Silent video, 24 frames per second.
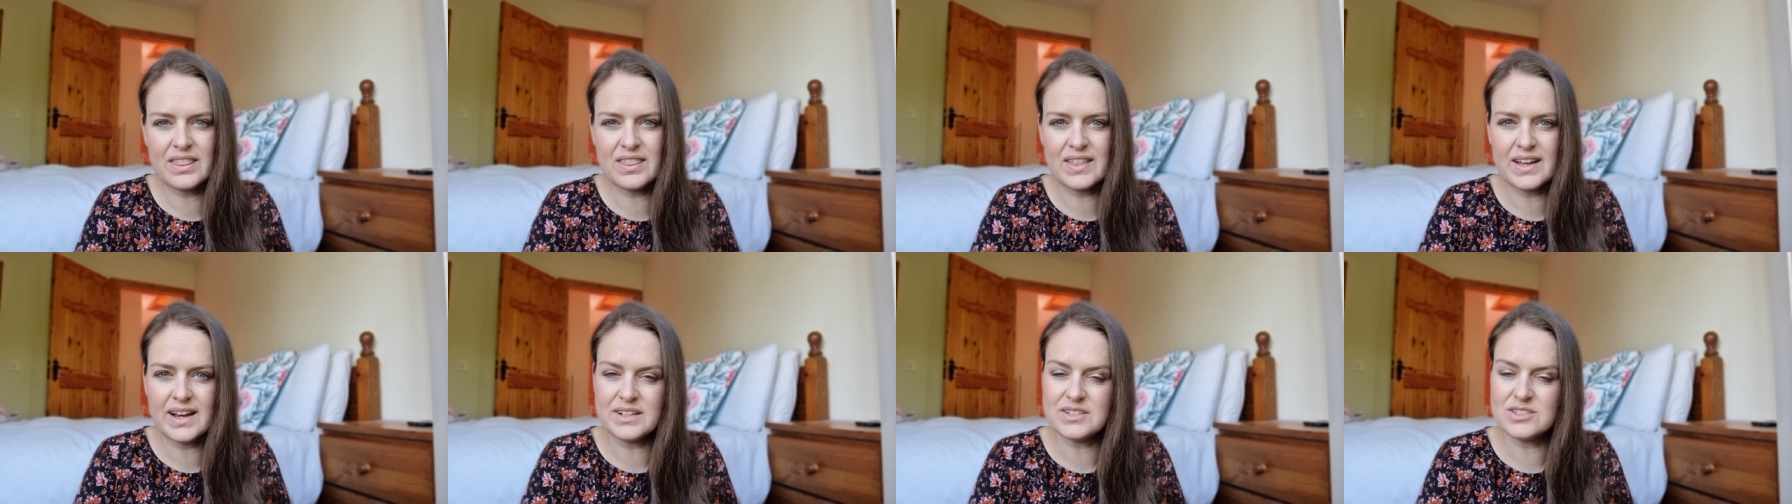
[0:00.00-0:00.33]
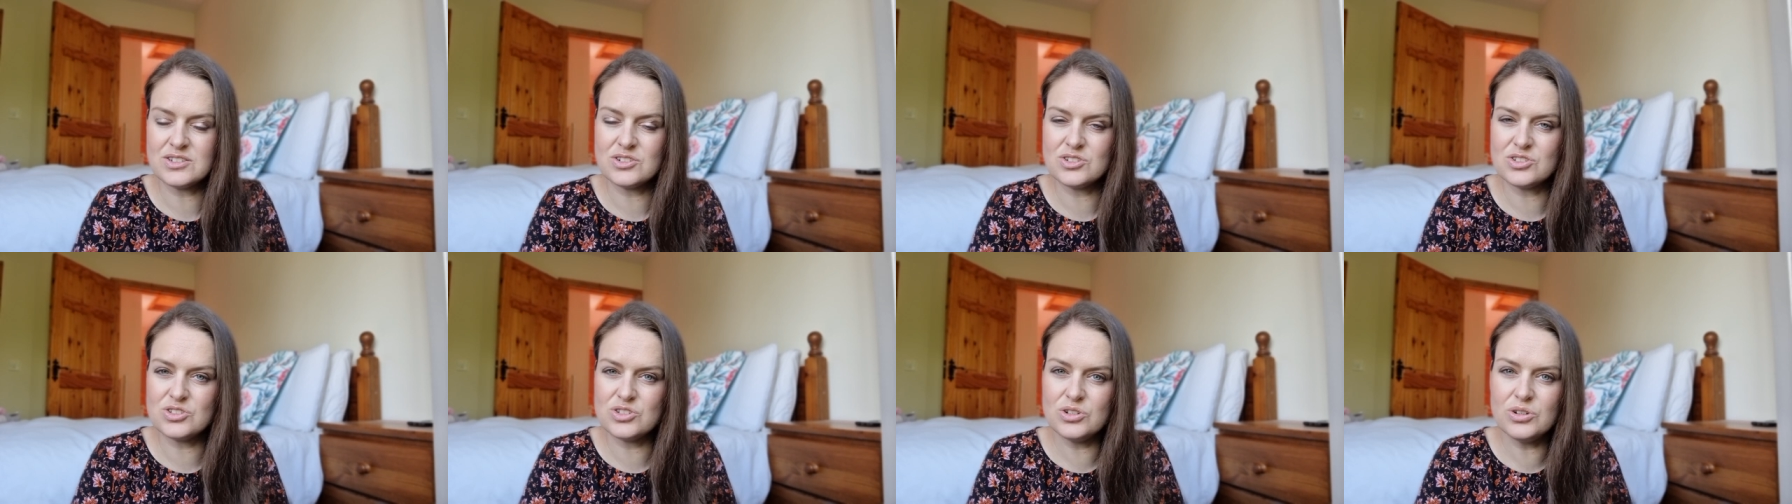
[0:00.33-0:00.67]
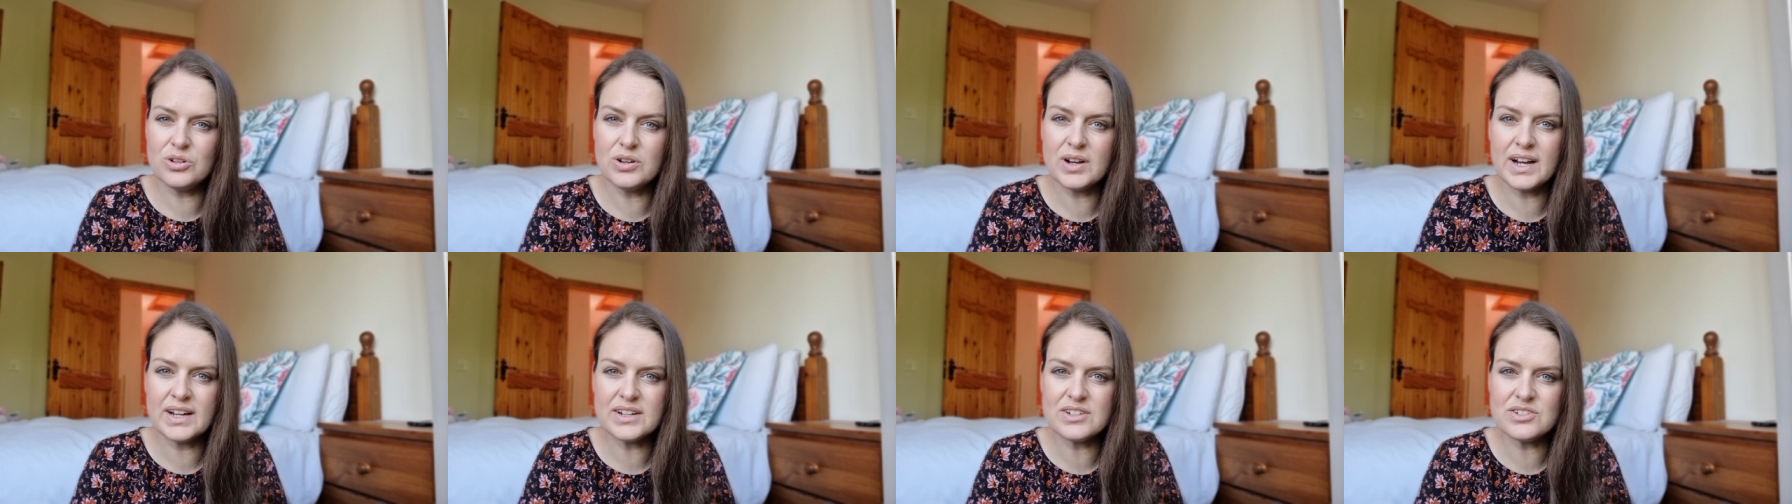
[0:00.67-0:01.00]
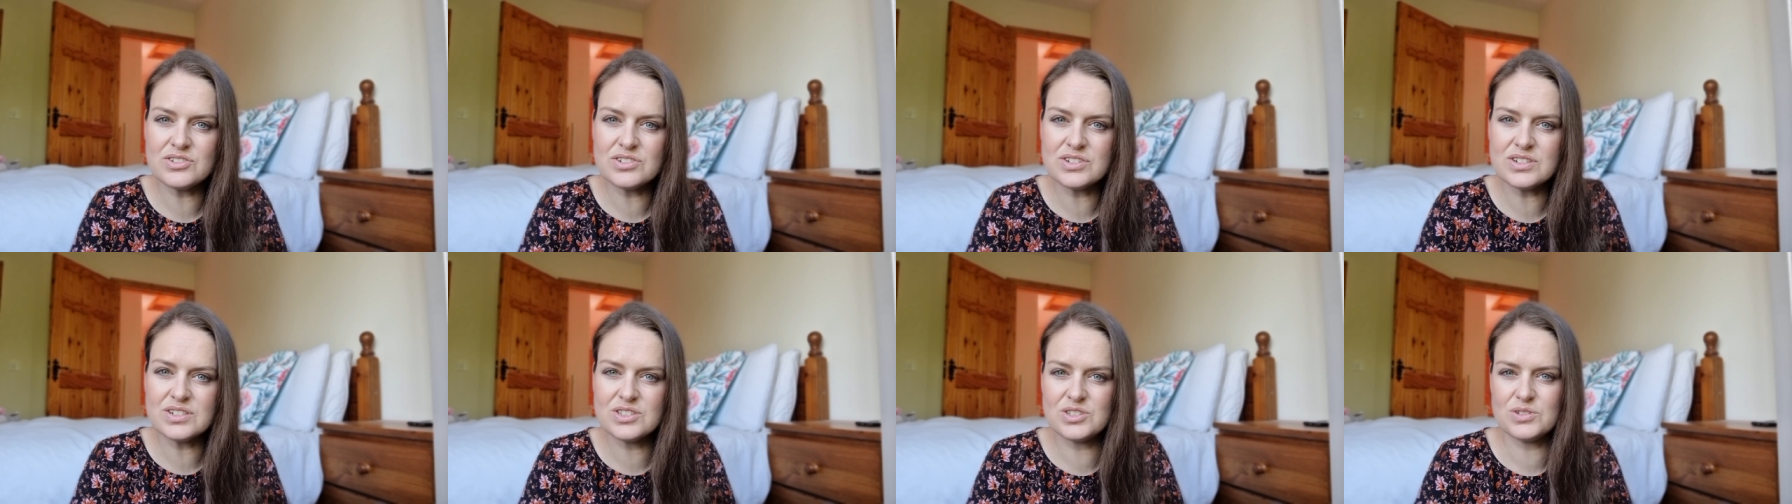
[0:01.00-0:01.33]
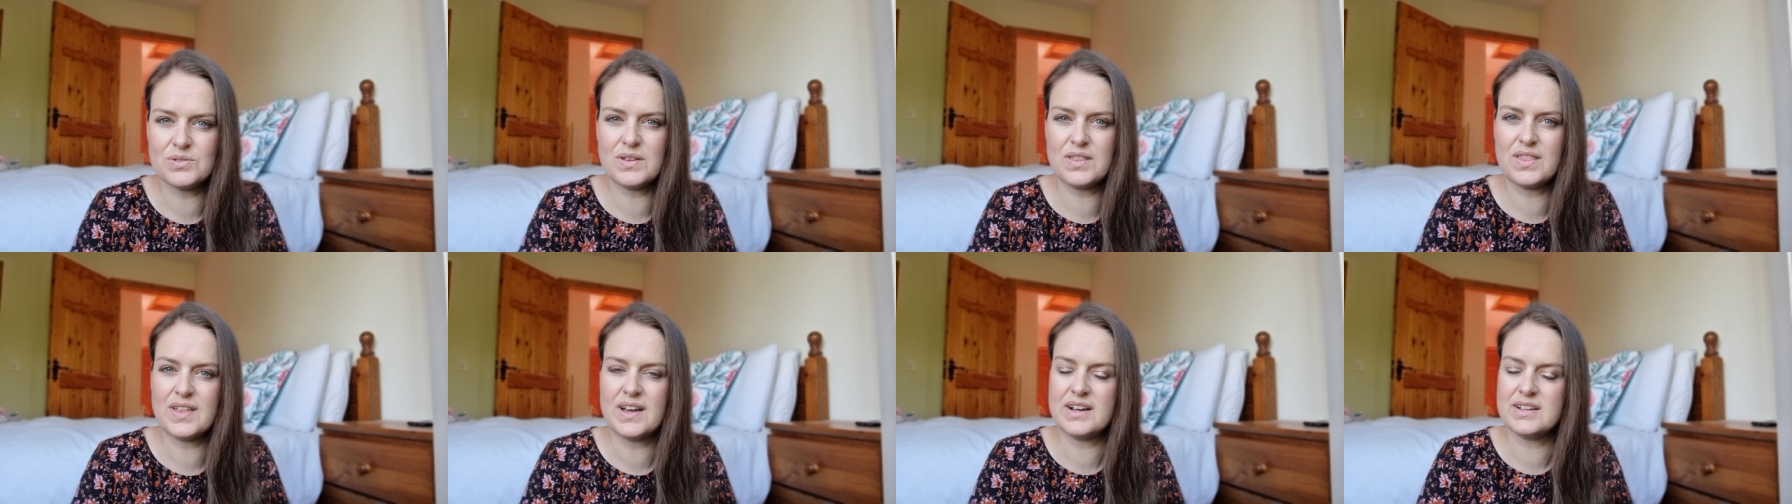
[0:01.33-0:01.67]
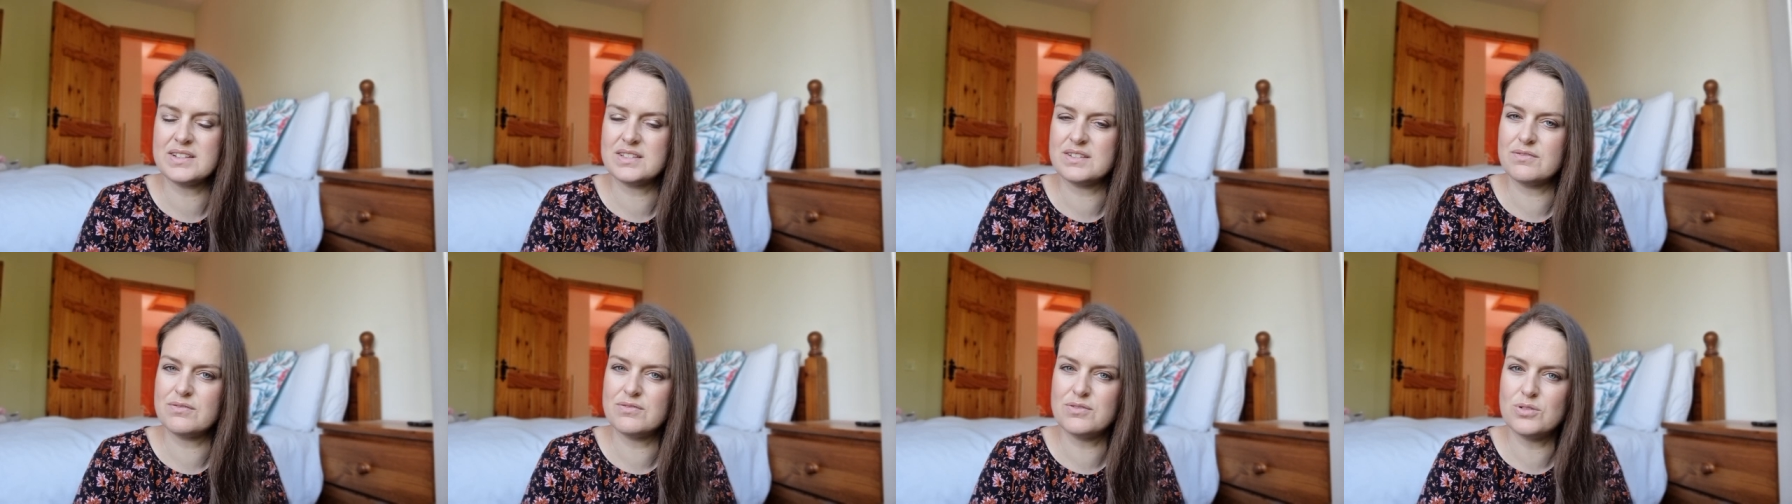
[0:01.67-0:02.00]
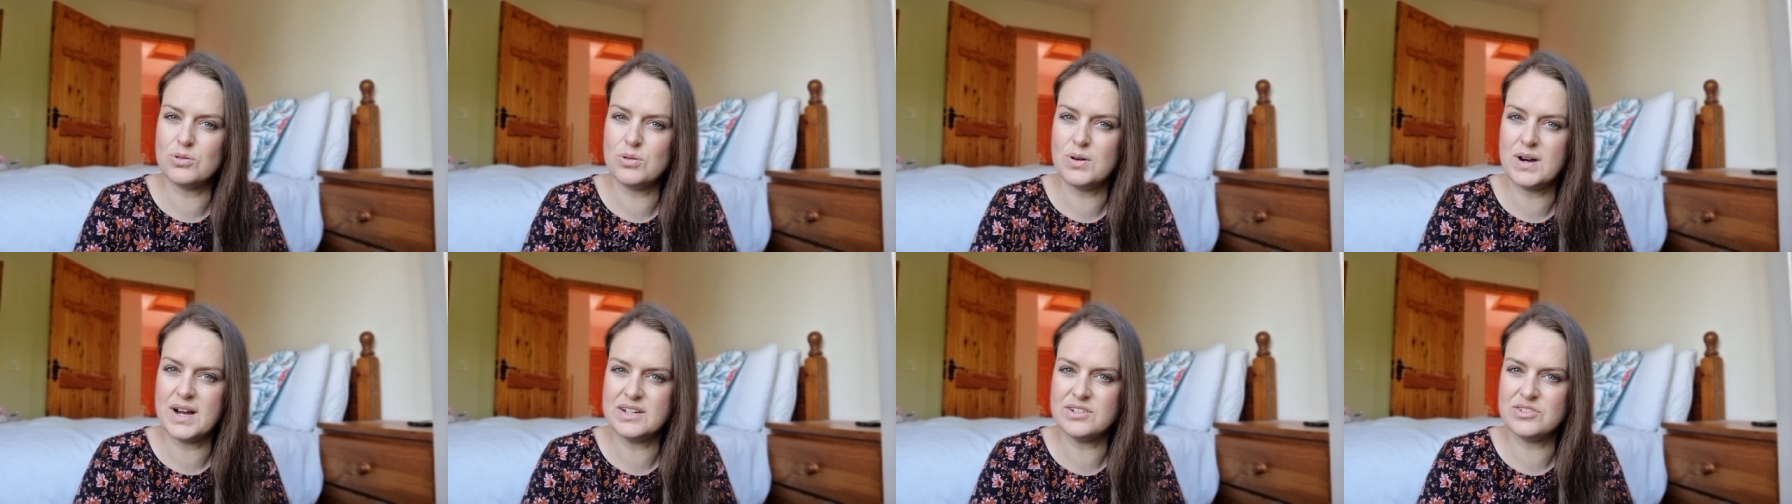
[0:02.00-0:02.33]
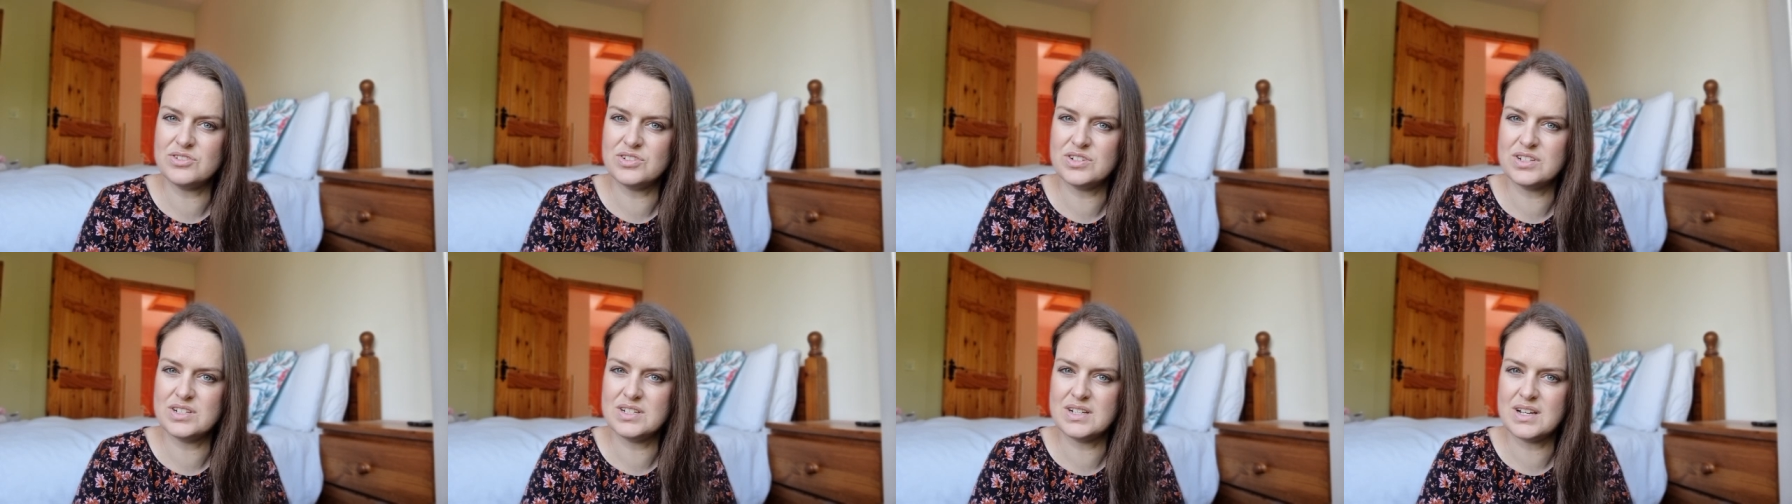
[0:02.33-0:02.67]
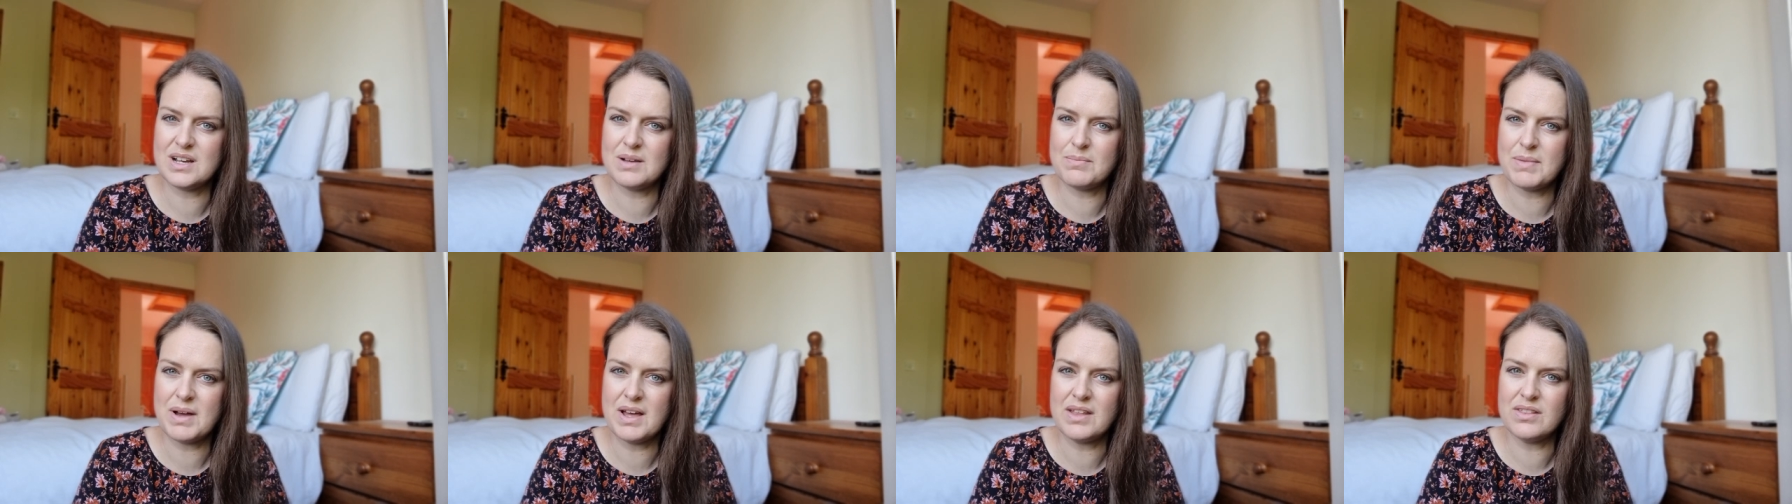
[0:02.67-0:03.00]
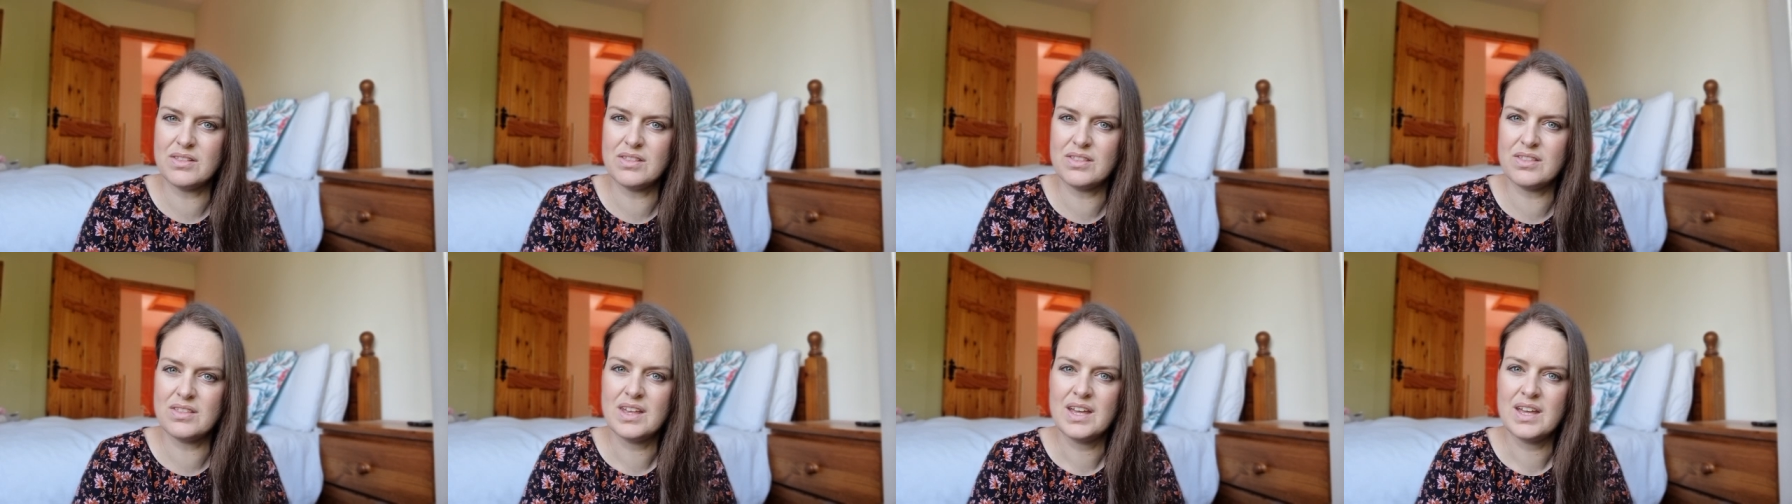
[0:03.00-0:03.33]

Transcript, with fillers: 1,200 to 1,400 a month